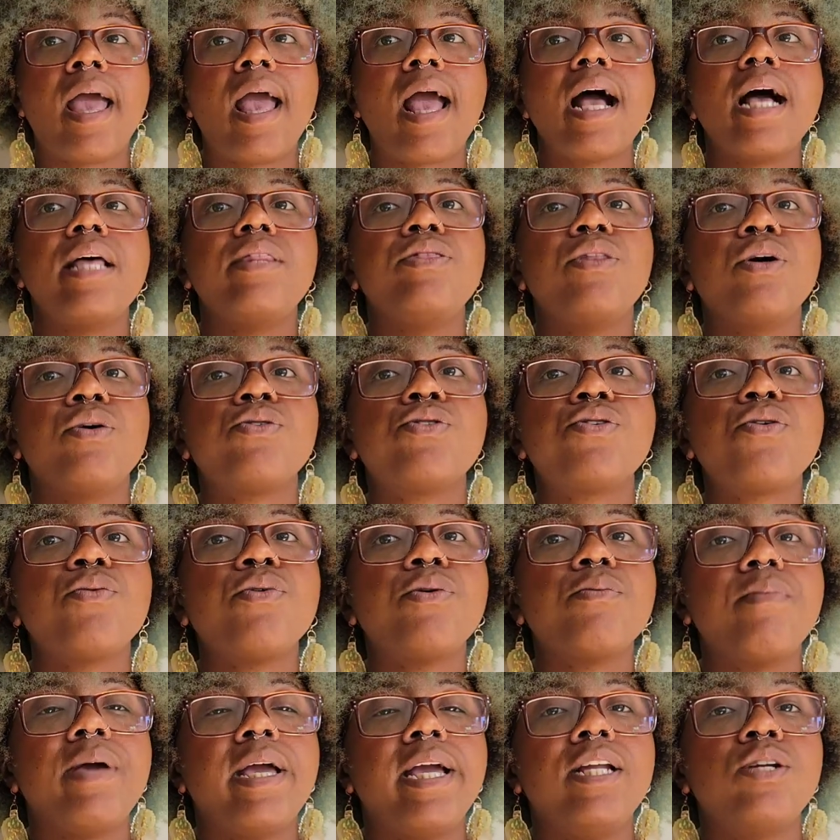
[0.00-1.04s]
and those who
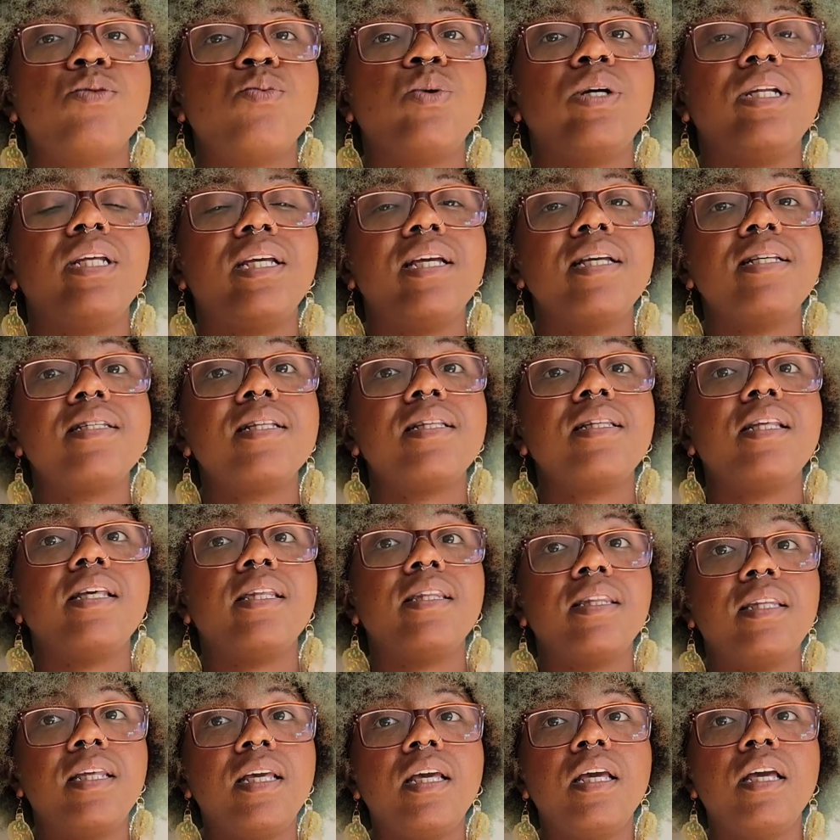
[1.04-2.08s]
remained would easily
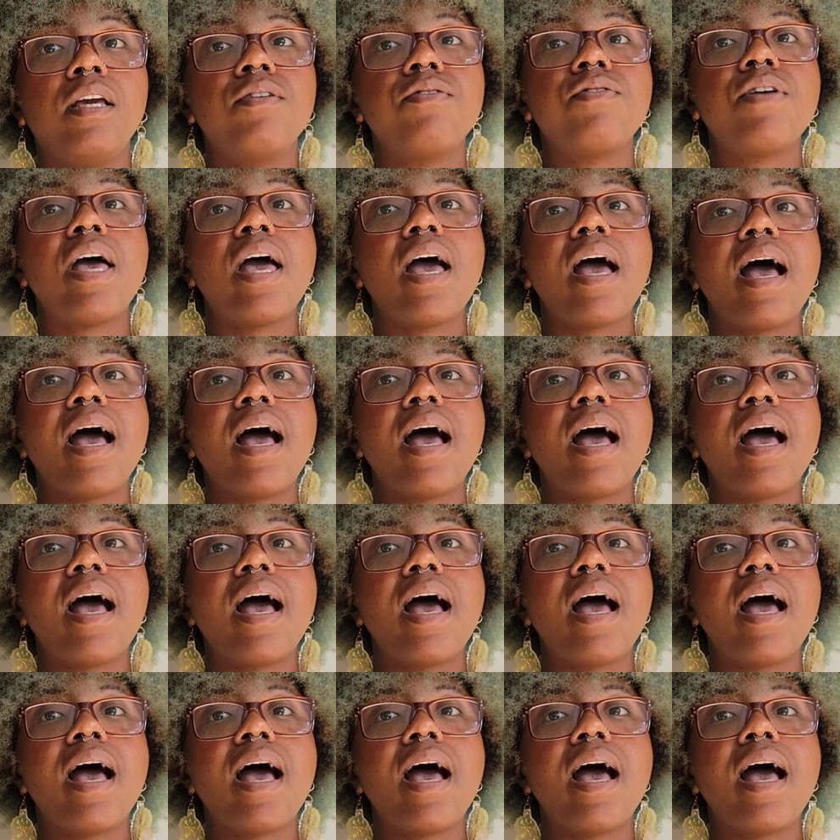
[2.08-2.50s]
leave